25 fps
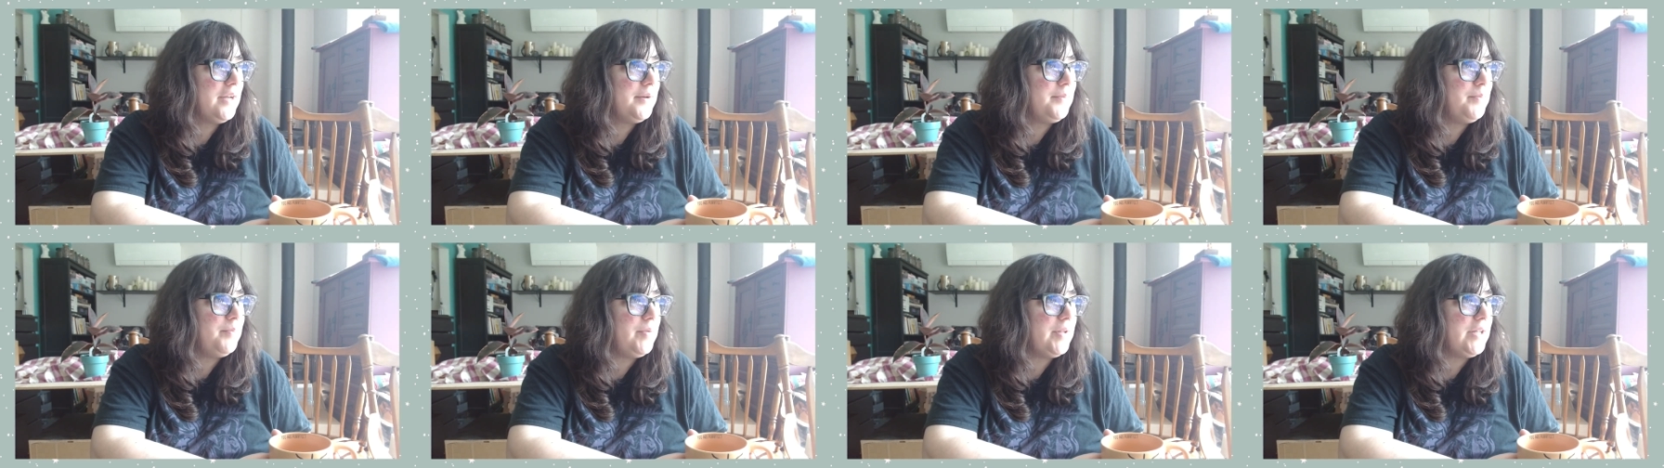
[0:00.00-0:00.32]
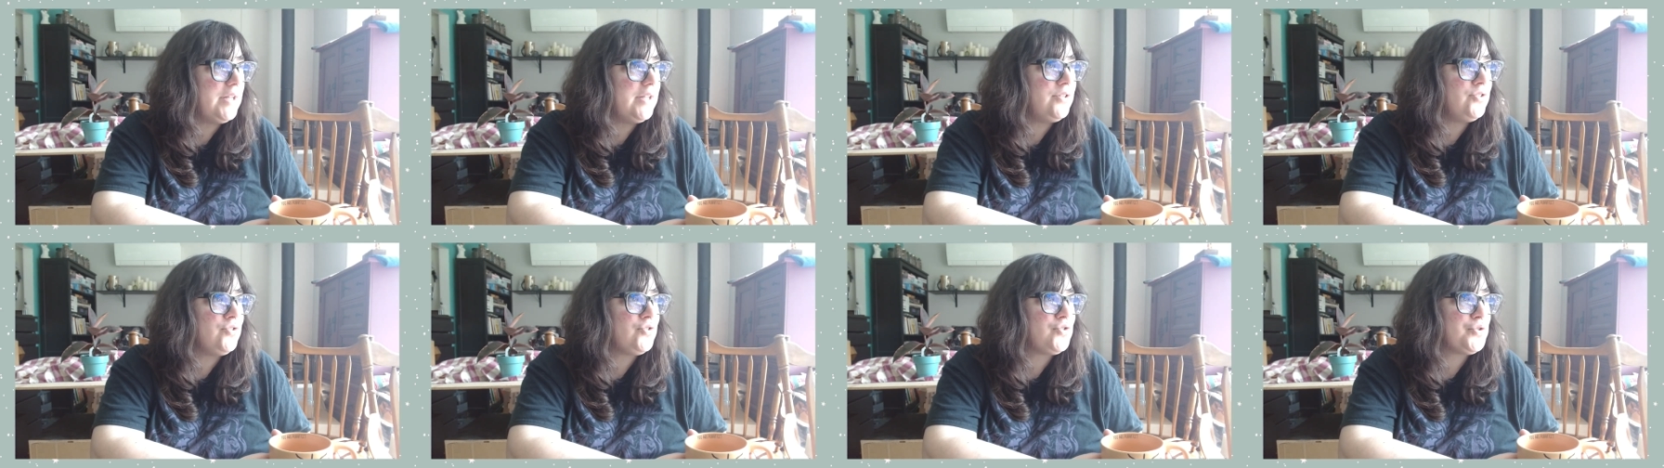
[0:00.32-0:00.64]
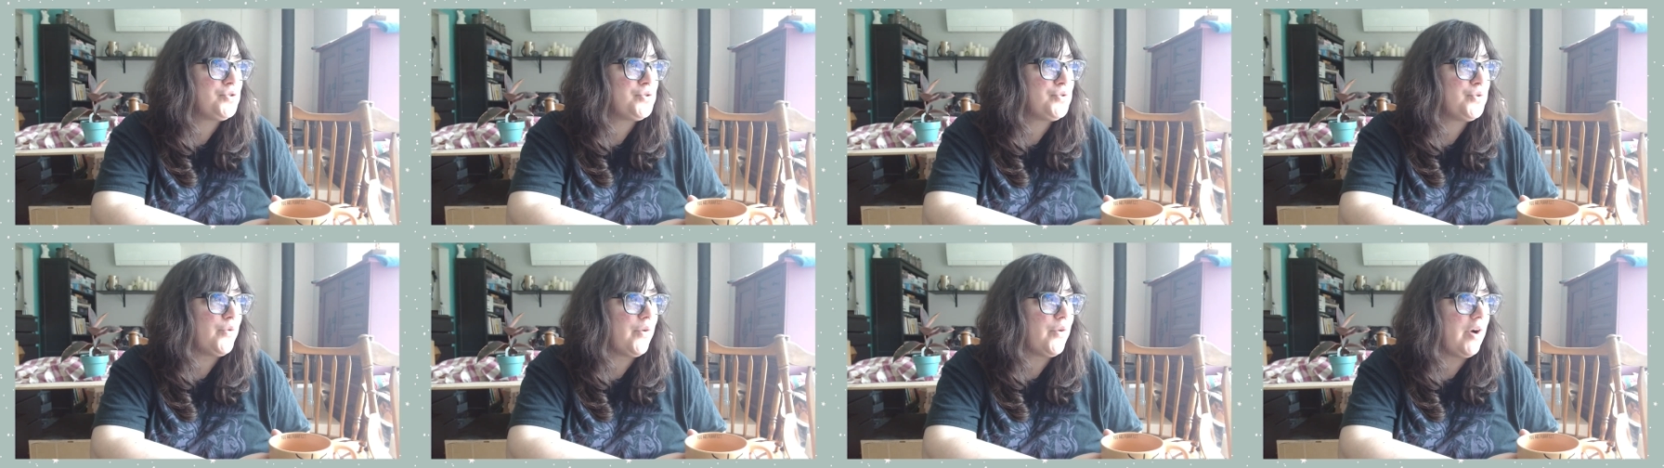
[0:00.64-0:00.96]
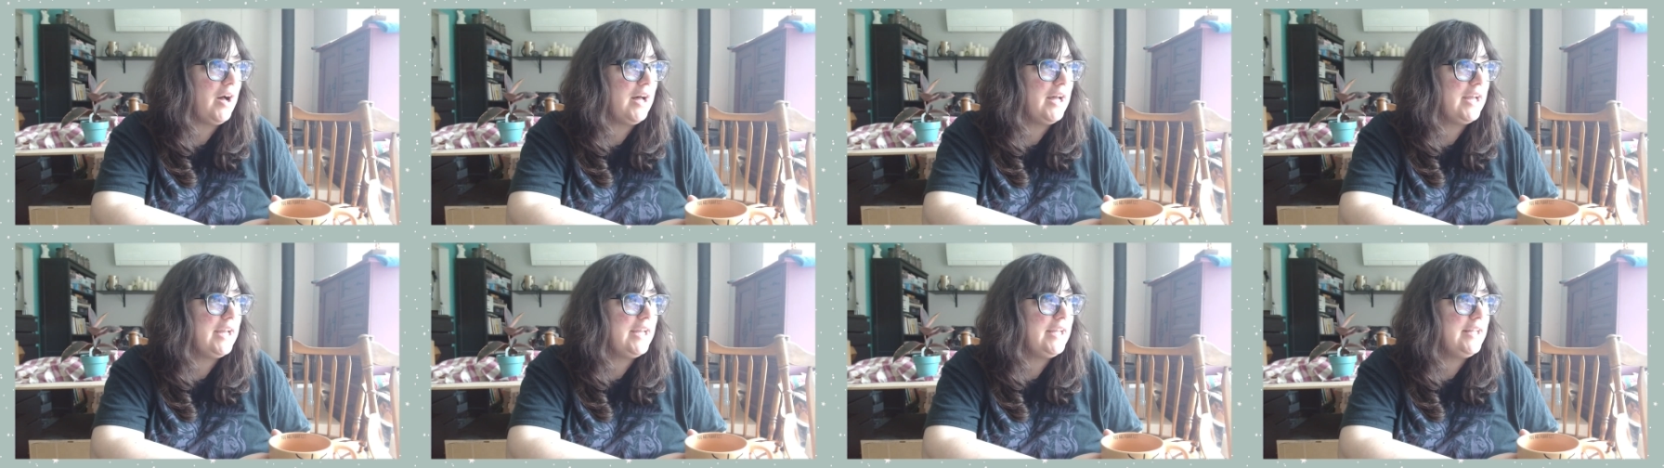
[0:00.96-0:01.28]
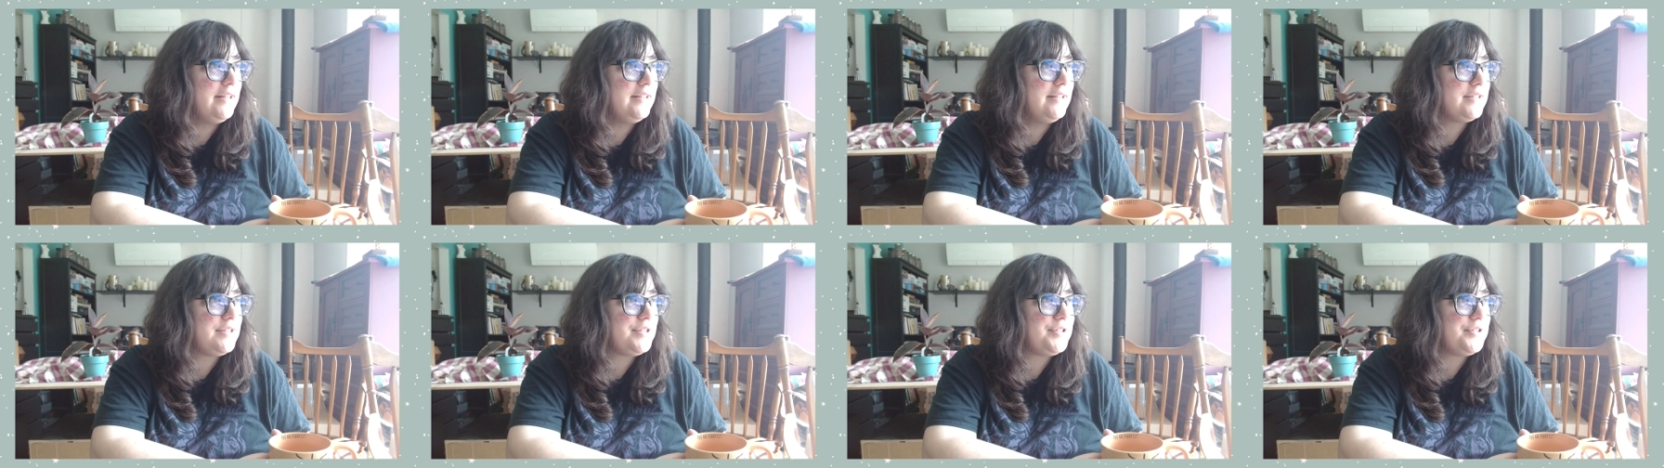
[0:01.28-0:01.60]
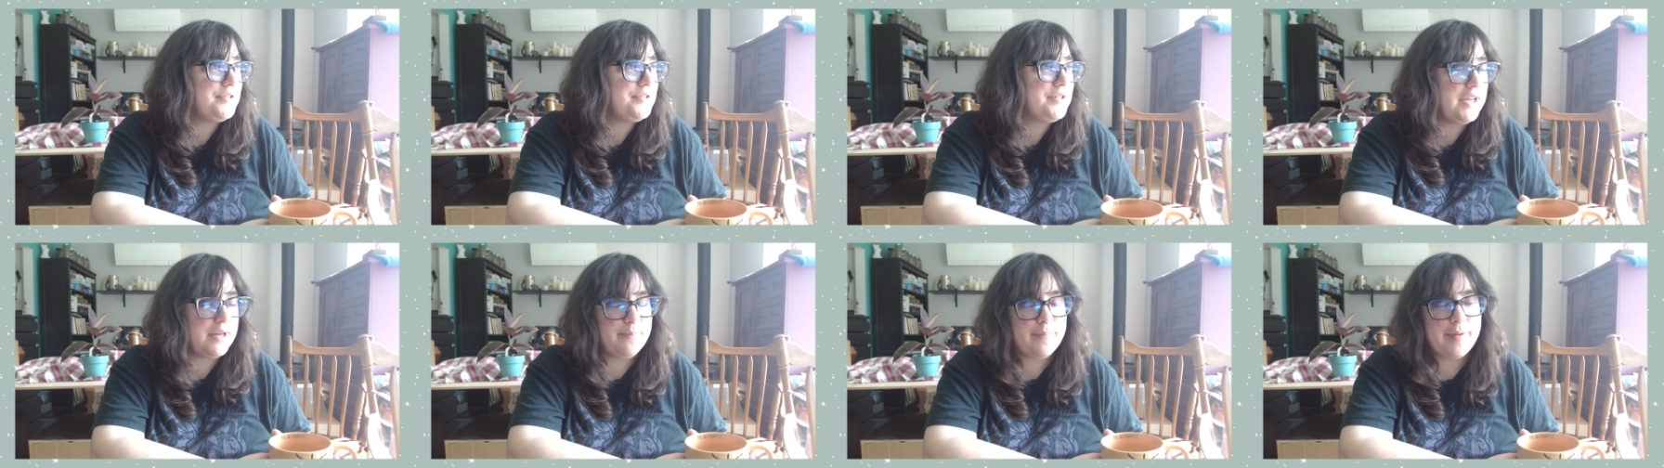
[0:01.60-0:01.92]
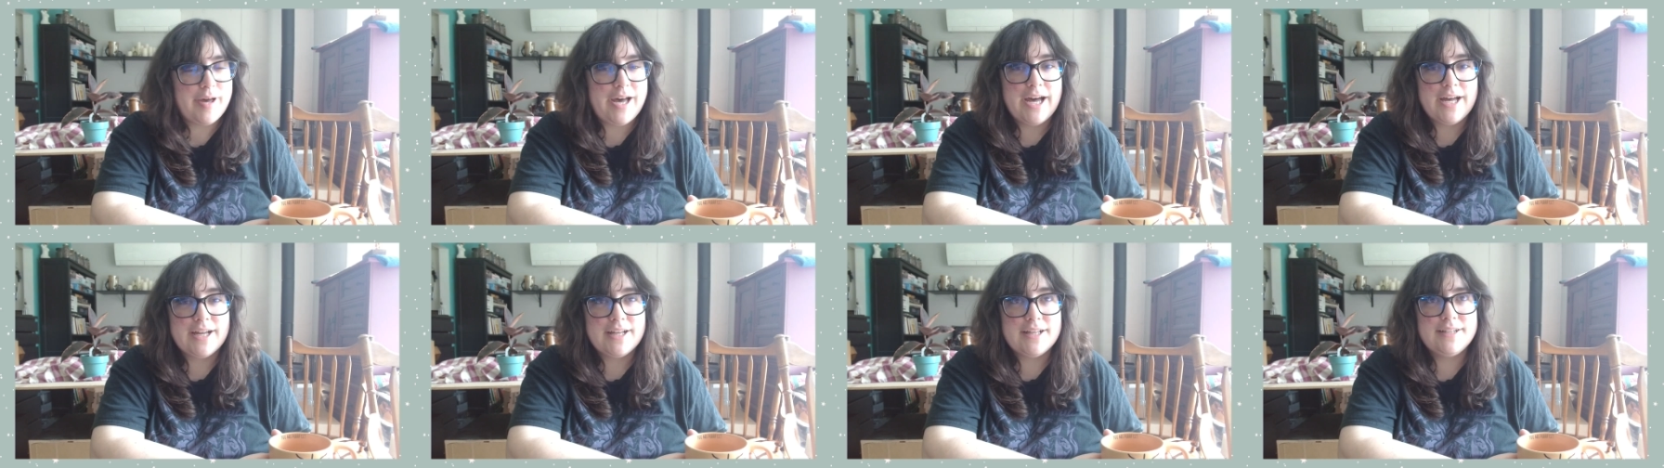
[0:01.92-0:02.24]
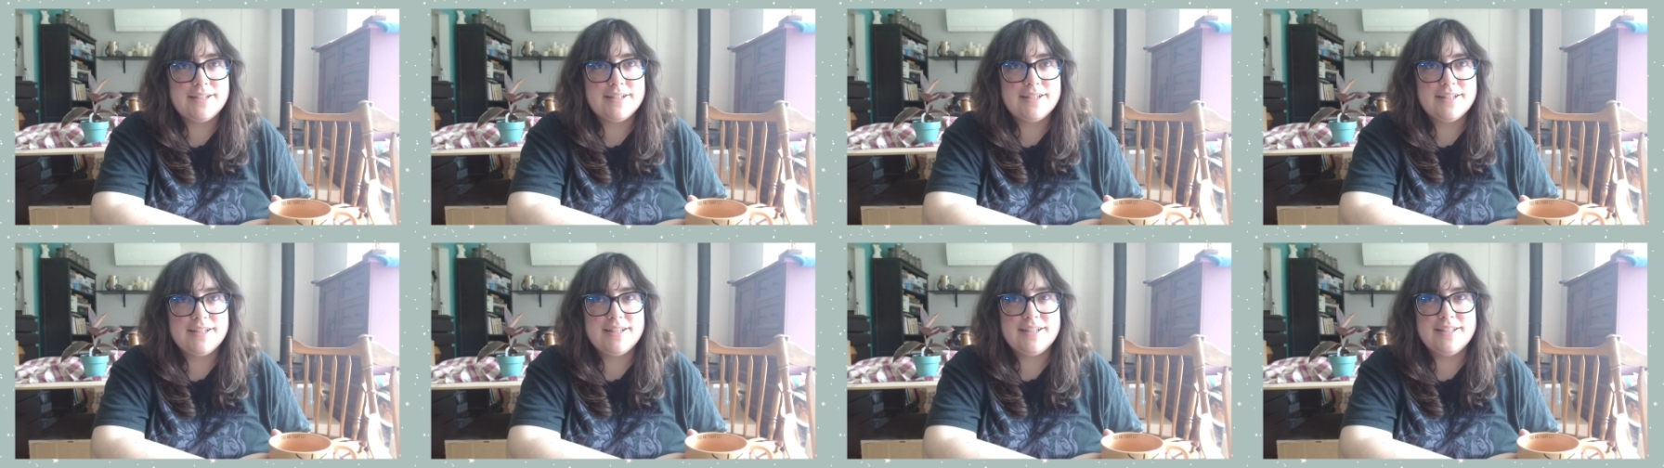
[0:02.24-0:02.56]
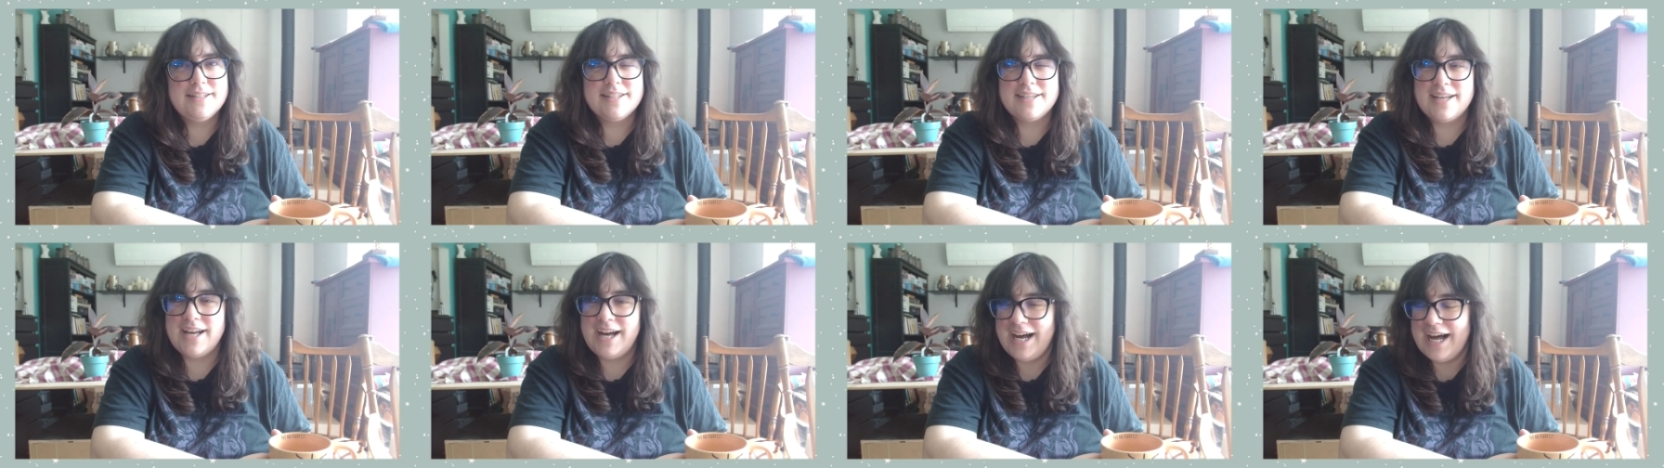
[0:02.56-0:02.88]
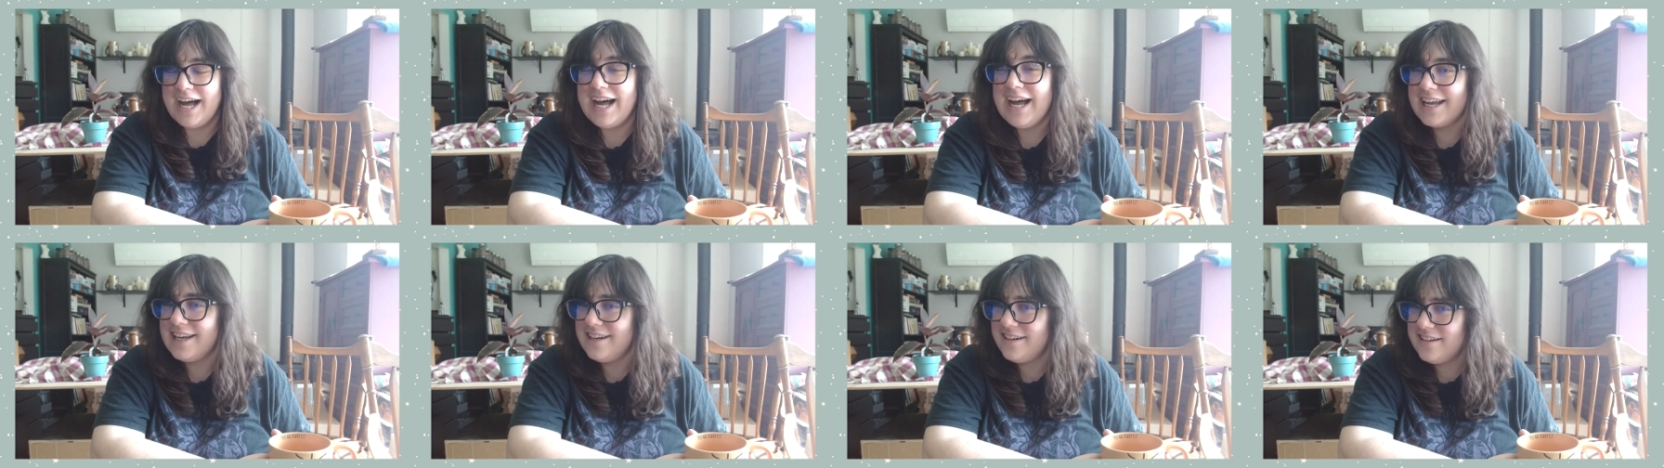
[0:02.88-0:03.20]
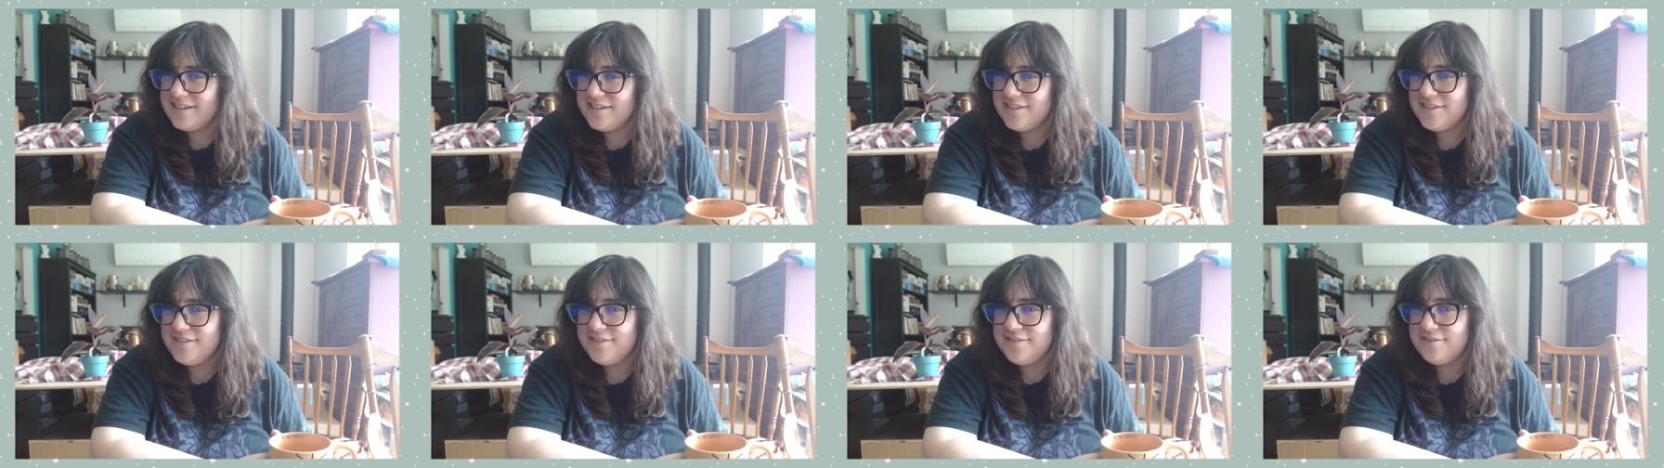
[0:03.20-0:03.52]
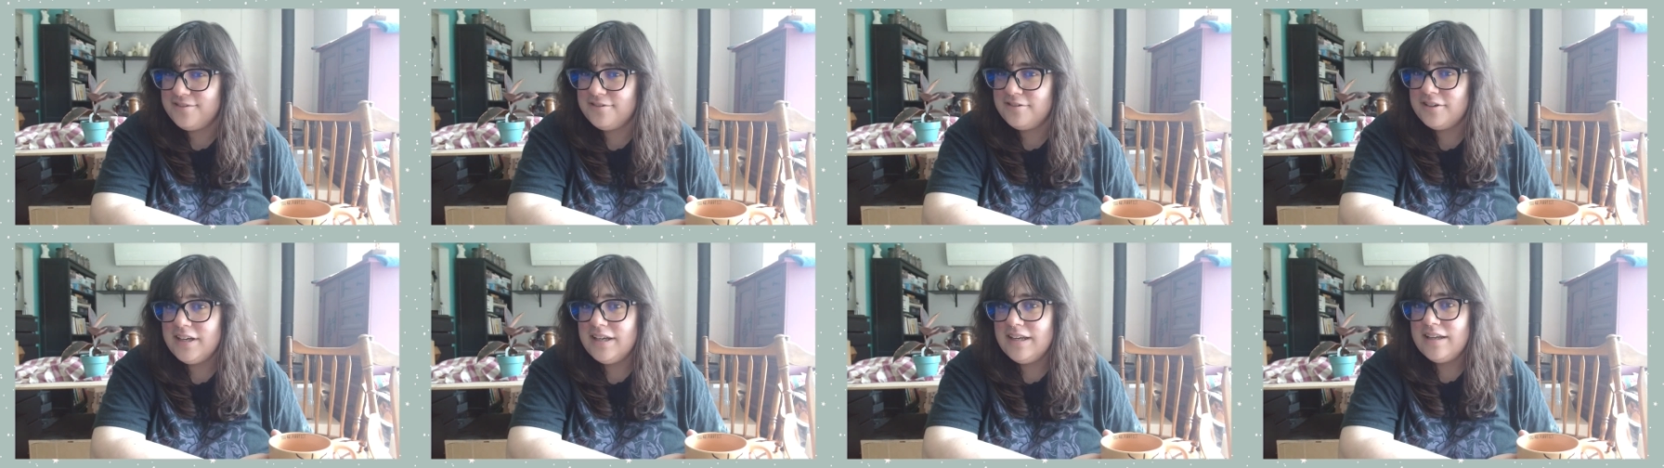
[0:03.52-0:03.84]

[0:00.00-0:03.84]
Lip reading: been trying to get back kind of